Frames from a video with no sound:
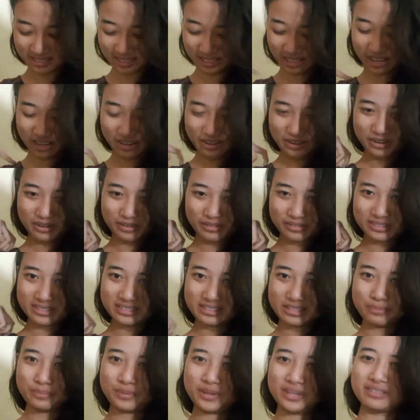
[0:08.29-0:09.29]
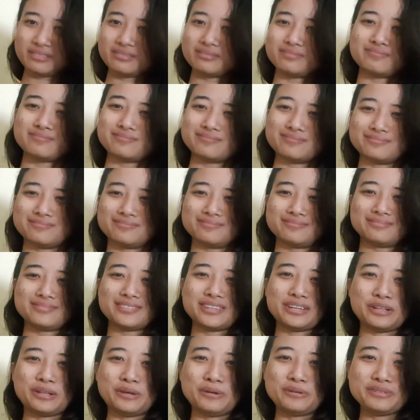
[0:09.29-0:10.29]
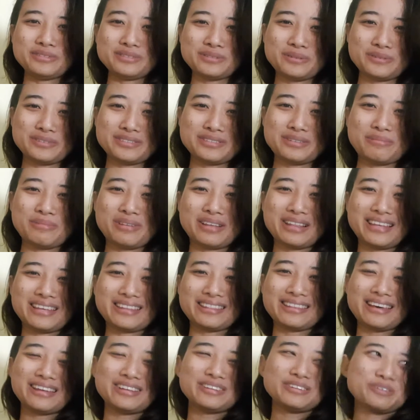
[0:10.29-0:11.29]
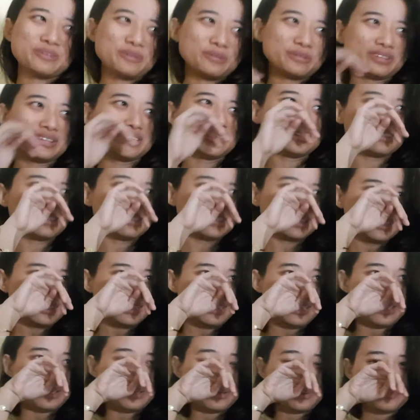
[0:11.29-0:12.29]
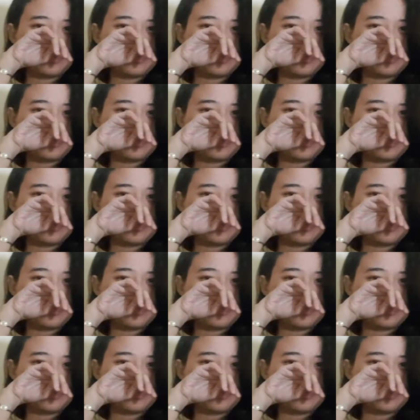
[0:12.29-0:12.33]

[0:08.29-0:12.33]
I don't know, sleeping clothes or something like that you call it. Yeah.